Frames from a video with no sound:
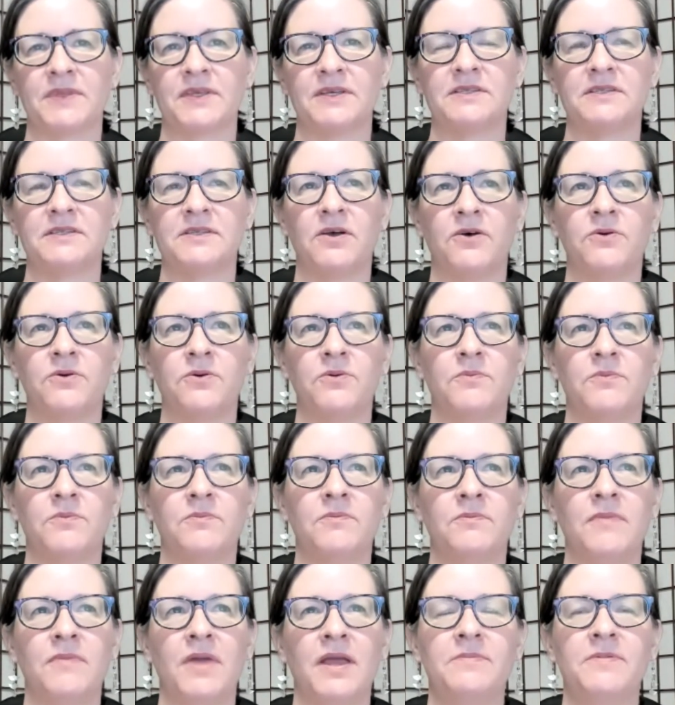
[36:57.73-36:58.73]
So
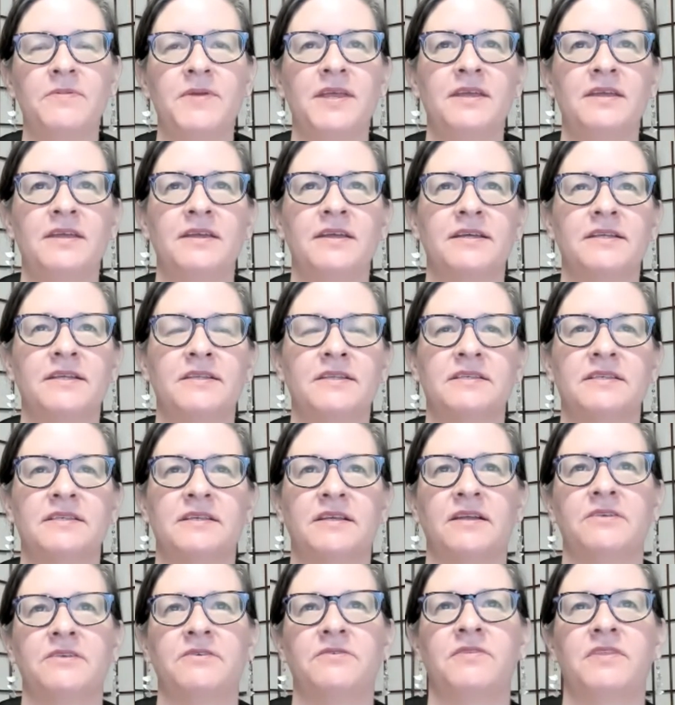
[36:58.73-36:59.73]
maybe
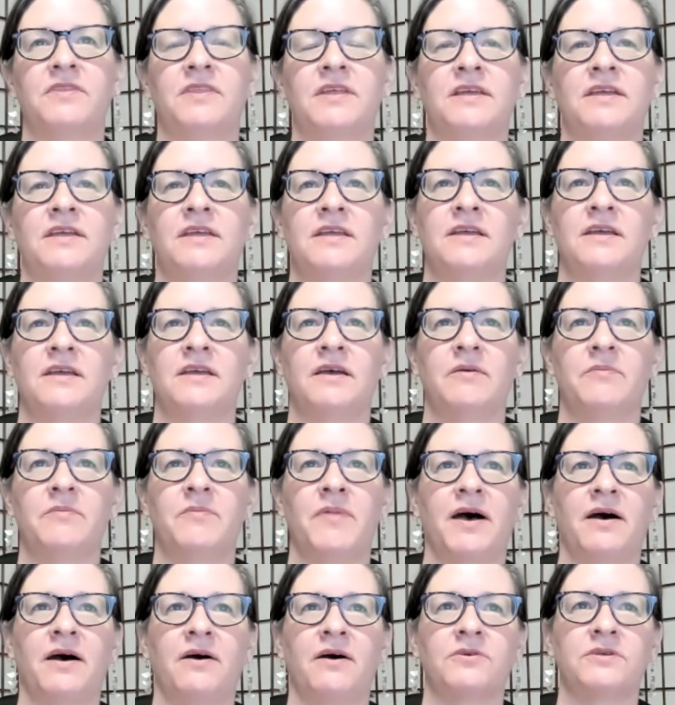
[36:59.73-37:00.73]
instead of thinking
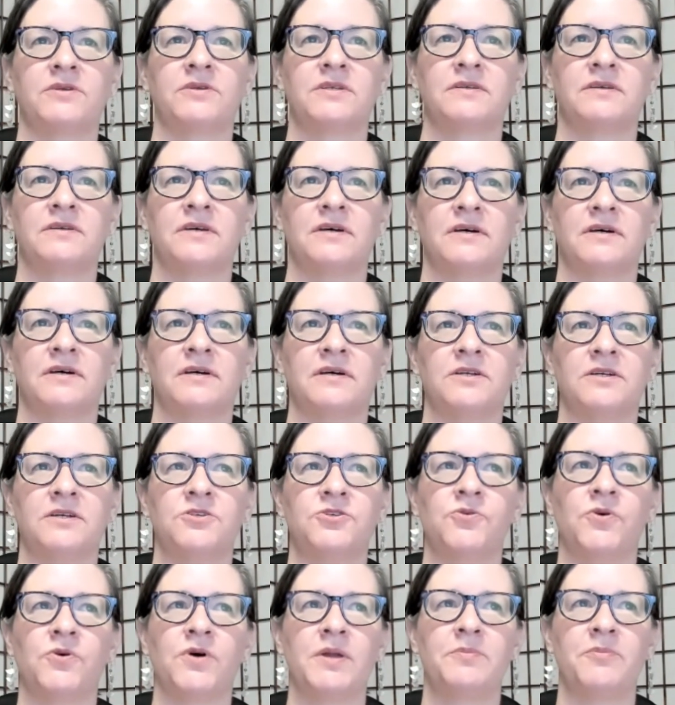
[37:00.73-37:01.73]
about a
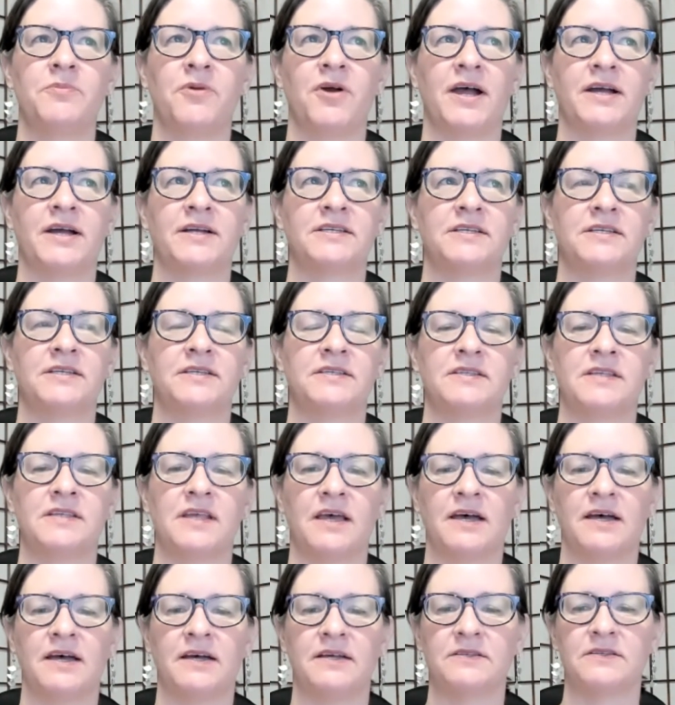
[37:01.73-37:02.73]
joy practice
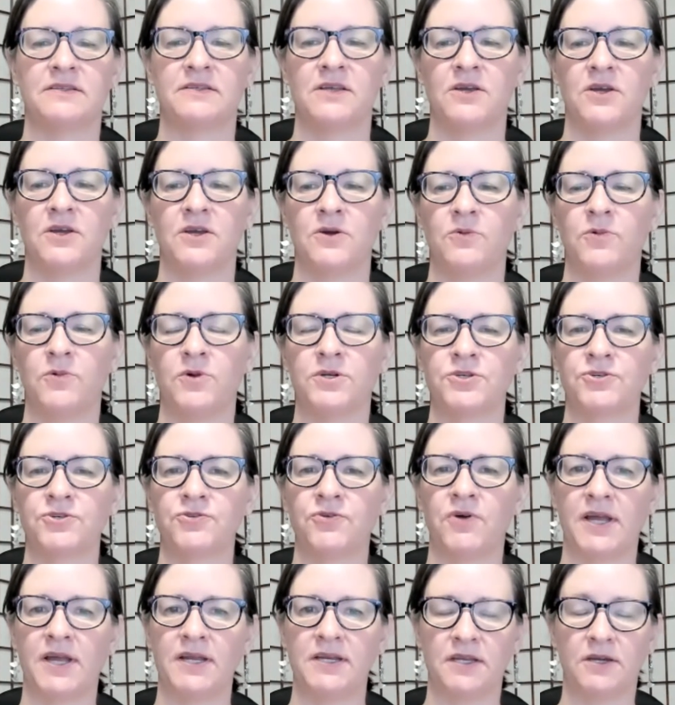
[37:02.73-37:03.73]
as we're
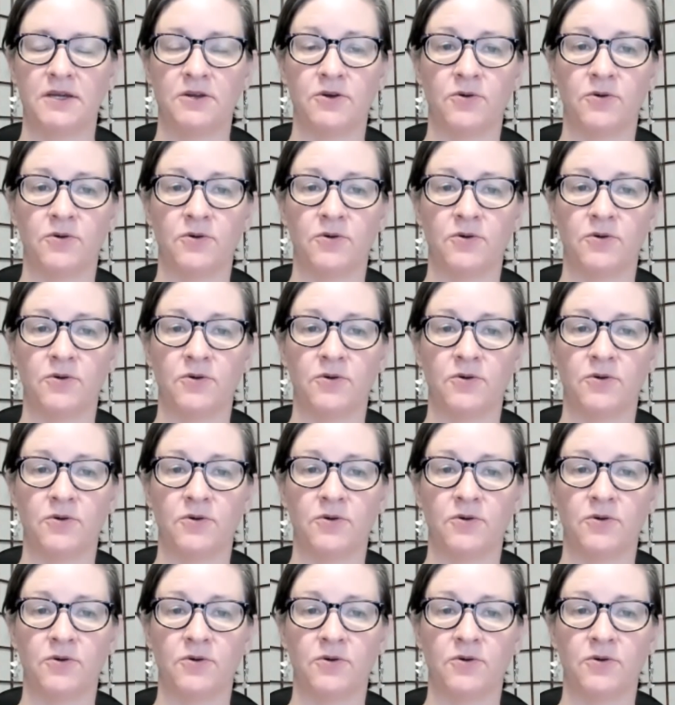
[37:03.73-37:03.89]
trying to